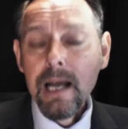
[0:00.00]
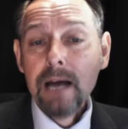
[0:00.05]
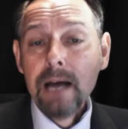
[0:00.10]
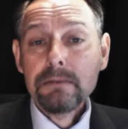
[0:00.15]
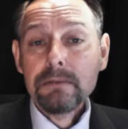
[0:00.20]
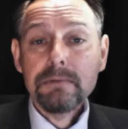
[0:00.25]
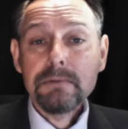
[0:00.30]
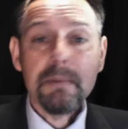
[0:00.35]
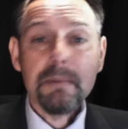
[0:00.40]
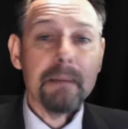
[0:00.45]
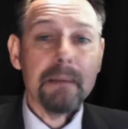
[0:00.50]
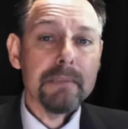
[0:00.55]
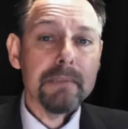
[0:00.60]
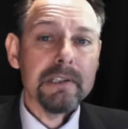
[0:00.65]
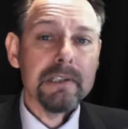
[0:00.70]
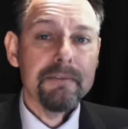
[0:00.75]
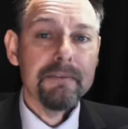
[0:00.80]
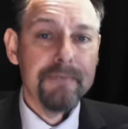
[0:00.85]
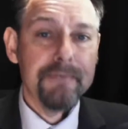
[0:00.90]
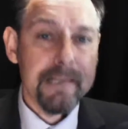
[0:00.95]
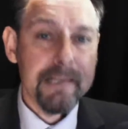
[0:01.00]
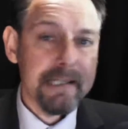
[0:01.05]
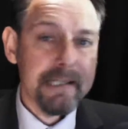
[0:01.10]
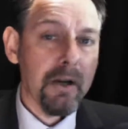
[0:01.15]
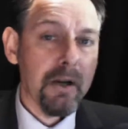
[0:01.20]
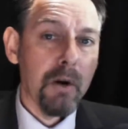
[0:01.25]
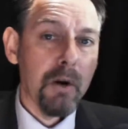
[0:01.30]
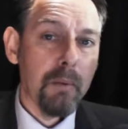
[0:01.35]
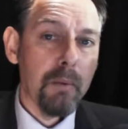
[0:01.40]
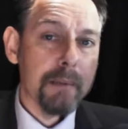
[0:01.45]
Now, remember to
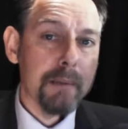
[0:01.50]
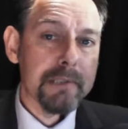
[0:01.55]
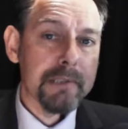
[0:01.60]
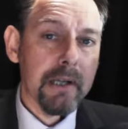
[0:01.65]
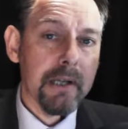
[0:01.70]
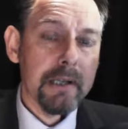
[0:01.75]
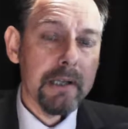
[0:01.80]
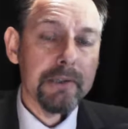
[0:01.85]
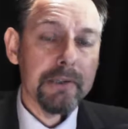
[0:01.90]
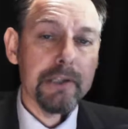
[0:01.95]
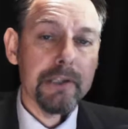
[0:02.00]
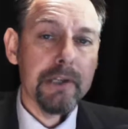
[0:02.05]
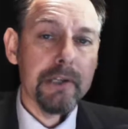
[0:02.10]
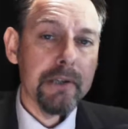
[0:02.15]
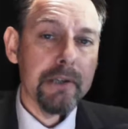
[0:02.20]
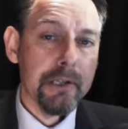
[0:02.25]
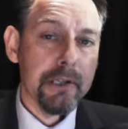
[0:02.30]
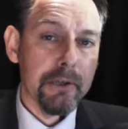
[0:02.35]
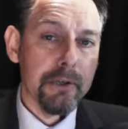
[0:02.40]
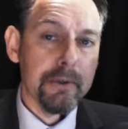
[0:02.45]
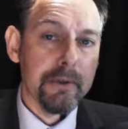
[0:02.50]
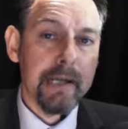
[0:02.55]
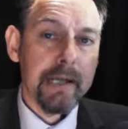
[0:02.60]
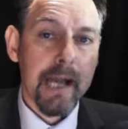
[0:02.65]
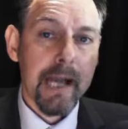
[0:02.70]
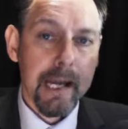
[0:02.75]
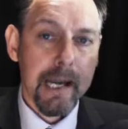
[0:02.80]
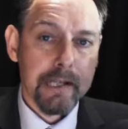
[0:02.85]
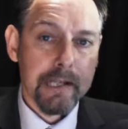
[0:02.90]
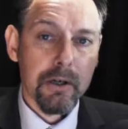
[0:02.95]
visit our website,
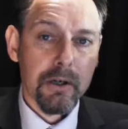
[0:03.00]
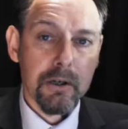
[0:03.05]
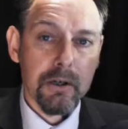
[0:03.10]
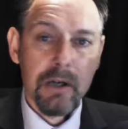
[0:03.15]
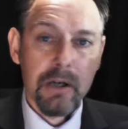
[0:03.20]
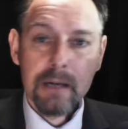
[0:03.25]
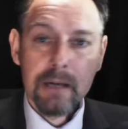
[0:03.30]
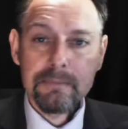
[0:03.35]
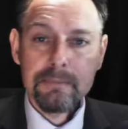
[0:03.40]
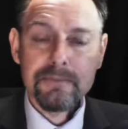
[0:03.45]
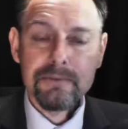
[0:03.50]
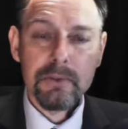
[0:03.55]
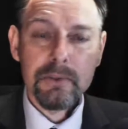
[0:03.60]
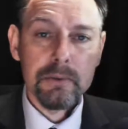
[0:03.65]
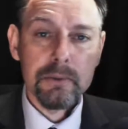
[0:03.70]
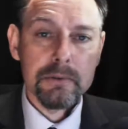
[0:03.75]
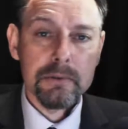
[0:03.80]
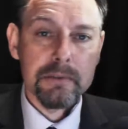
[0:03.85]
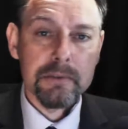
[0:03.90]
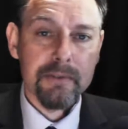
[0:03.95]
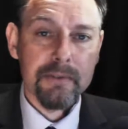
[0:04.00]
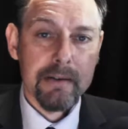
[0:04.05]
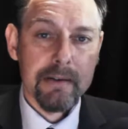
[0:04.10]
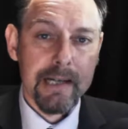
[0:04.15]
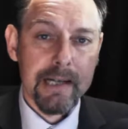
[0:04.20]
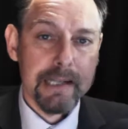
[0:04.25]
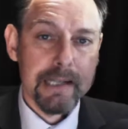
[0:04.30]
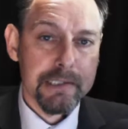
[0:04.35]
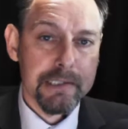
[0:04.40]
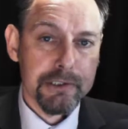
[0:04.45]
theunituk.com, for all the
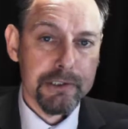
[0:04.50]
very